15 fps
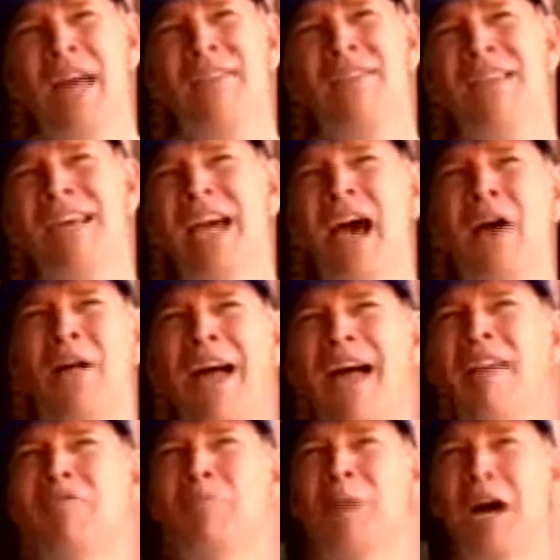I think I'll
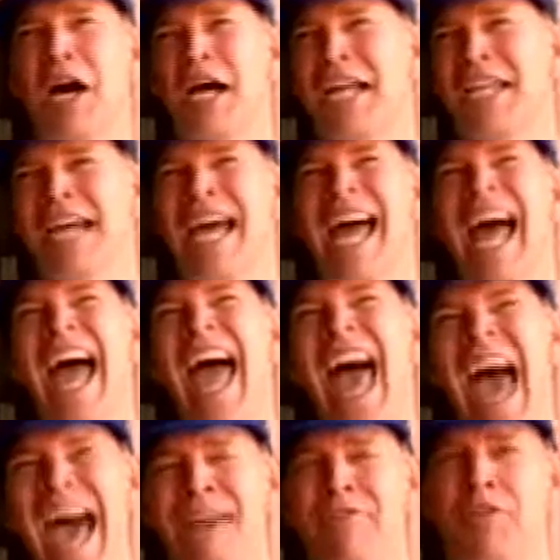have mine
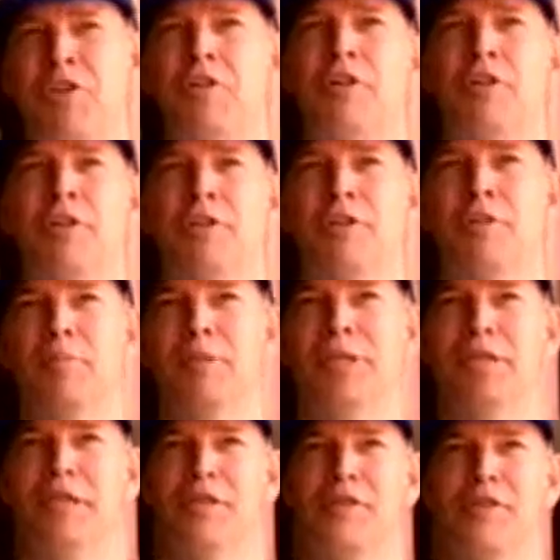after the
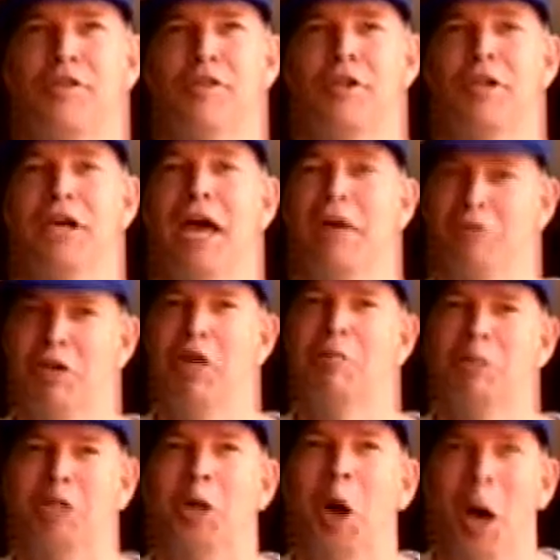police have come
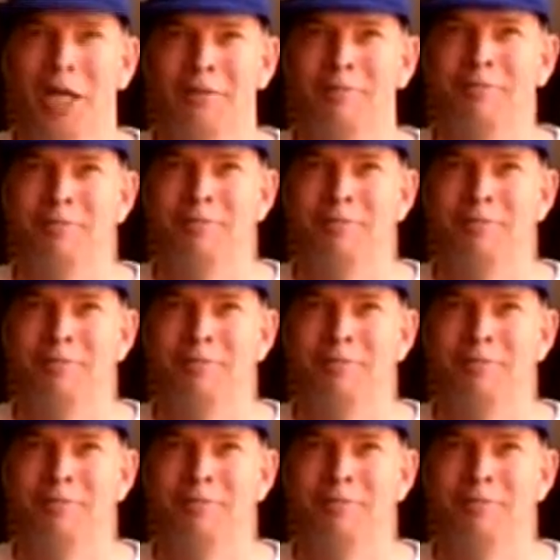and gone."